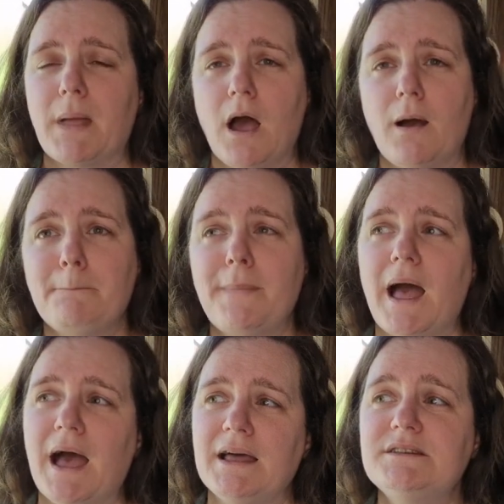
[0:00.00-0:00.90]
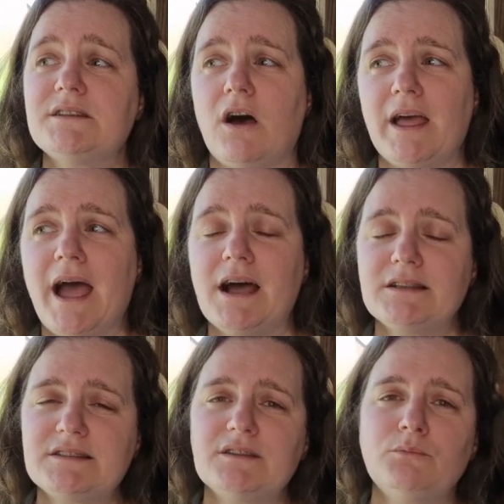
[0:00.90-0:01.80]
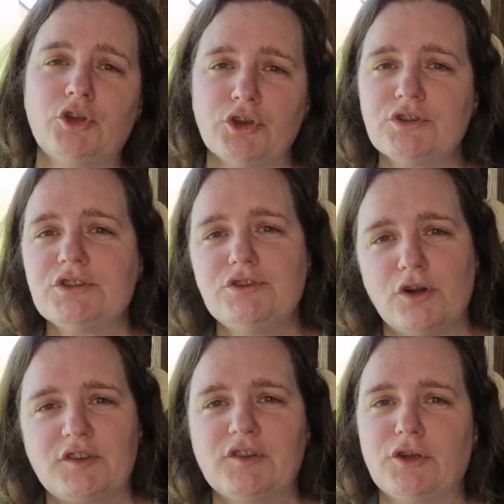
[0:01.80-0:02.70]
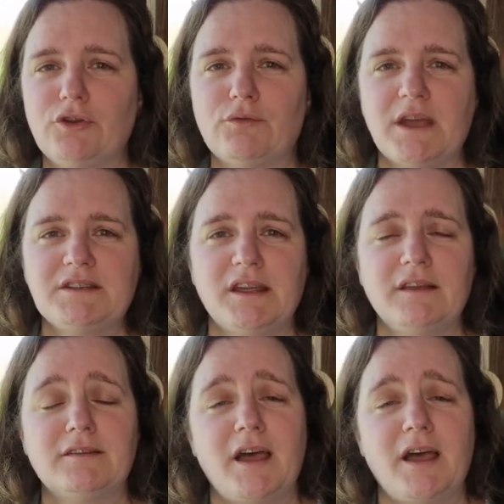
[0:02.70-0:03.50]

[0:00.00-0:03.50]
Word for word: Um, and I had some good, not so good ratings.